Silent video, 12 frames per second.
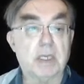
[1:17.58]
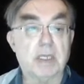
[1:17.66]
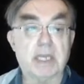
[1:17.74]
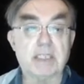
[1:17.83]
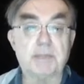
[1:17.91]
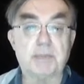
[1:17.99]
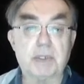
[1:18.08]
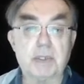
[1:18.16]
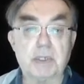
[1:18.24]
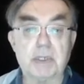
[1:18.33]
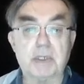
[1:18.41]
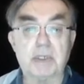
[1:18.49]
That's
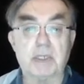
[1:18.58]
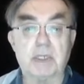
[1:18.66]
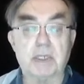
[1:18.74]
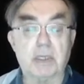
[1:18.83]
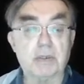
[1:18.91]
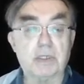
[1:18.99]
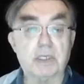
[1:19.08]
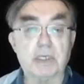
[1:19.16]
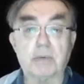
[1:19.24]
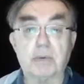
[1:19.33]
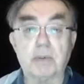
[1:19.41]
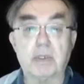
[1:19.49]
because uh,
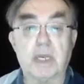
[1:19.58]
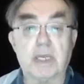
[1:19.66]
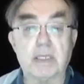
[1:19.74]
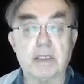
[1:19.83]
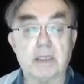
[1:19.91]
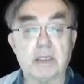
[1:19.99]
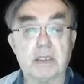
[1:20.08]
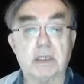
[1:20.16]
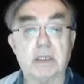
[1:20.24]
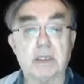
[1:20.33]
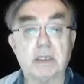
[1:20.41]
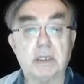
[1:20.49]
NoSQL tends
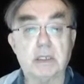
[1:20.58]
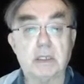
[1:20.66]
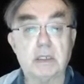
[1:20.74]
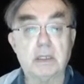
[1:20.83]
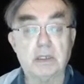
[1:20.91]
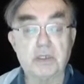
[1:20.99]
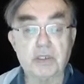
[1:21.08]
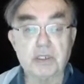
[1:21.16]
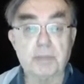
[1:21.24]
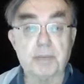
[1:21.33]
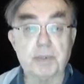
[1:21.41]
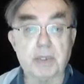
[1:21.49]
to
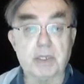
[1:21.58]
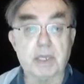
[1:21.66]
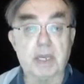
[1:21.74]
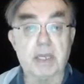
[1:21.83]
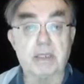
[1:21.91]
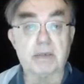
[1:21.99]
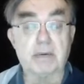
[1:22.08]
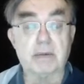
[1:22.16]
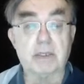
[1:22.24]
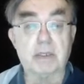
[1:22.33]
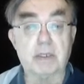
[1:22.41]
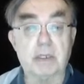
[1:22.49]
distribute the data
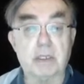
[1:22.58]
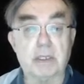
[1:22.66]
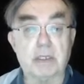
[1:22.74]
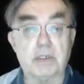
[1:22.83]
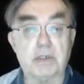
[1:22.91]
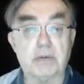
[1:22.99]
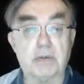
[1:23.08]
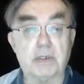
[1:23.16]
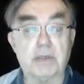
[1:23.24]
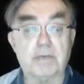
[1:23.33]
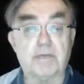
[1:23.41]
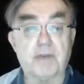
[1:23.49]
in, a, in an
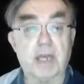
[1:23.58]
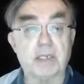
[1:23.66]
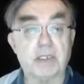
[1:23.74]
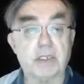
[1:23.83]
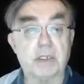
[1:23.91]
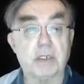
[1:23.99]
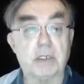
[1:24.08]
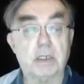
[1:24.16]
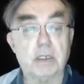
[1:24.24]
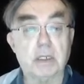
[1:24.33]
intuitive fashion